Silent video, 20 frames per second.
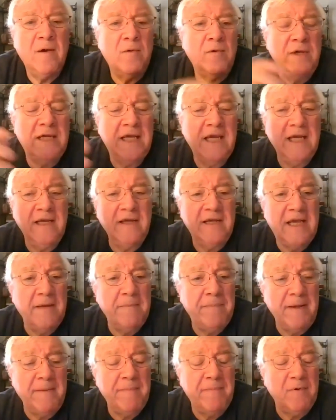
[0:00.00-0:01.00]
You
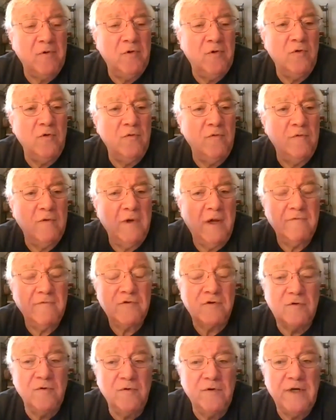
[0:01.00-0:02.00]
get people who have
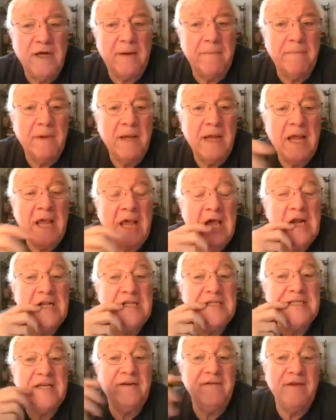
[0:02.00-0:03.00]
screwed up, and
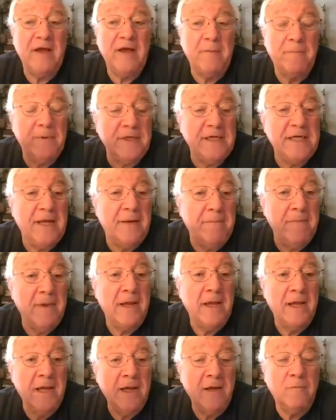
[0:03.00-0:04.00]
instead of helping
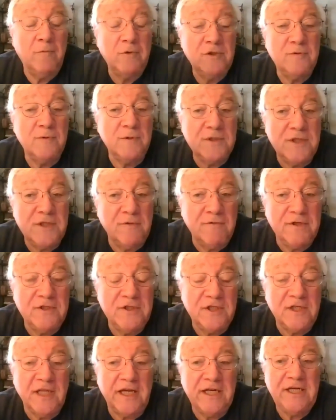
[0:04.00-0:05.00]
them, which was the
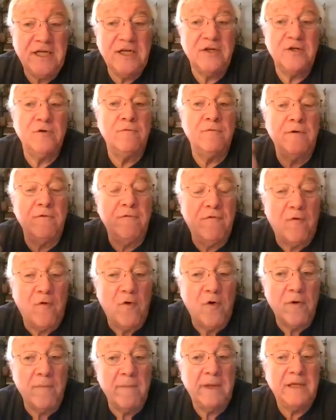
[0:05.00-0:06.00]
original idea, to
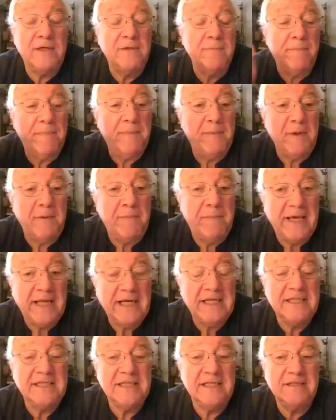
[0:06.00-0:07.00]
reform and to be
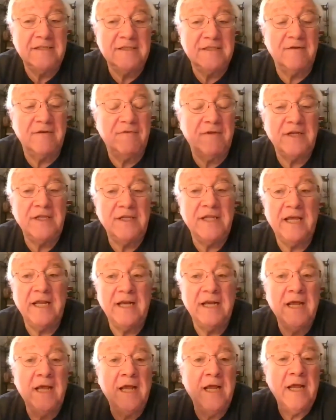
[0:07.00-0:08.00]
penitent and stuff like
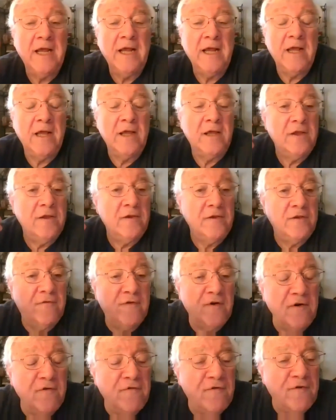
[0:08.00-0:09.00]
that, the
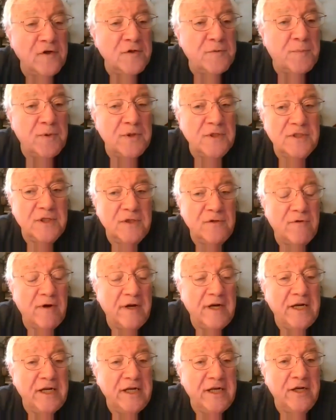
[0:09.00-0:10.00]
very first prison
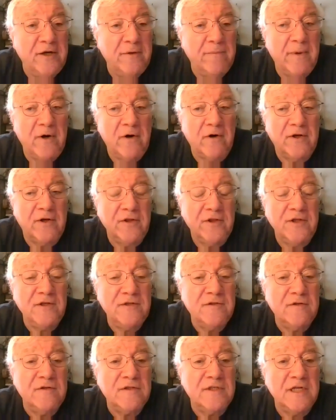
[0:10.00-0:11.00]
created in America, the
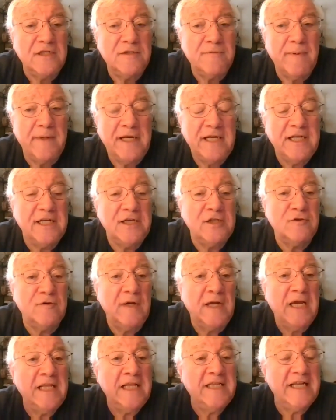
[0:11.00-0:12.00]
Eastern States
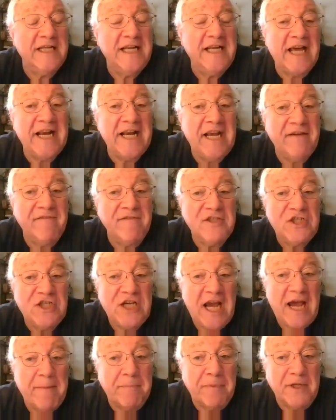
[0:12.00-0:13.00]
Penitentiary, did not have a
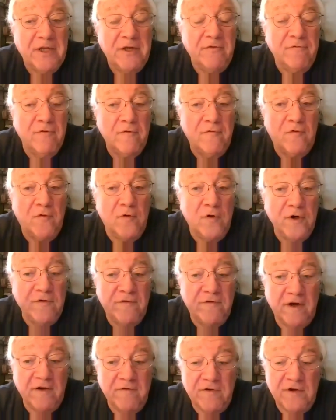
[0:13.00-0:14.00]
chaplain for
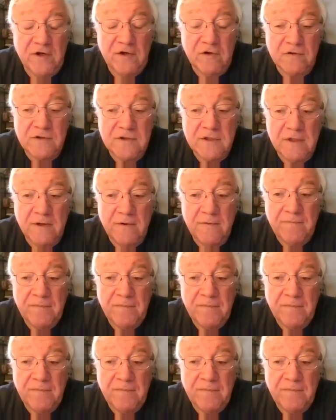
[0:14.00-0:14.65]
45 years